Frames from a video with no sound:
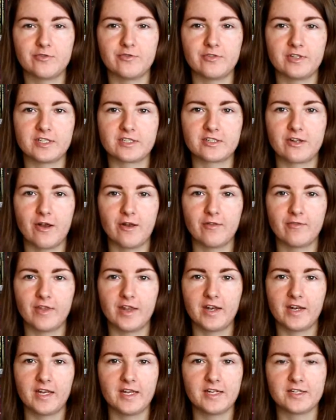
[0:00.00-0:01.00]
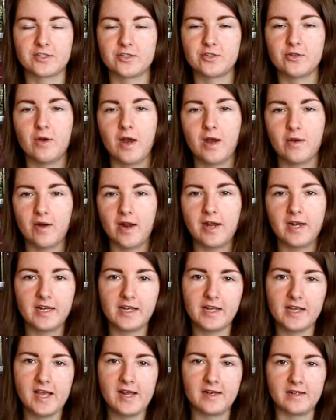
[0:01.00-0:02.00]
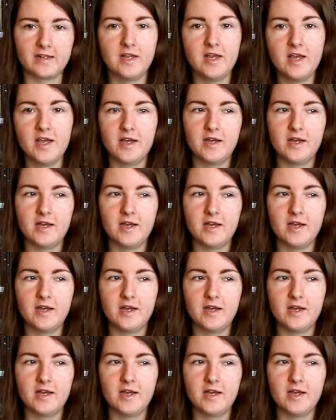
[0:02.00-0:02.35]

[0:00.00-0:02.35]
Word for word: to fix all of that again. So I read it again.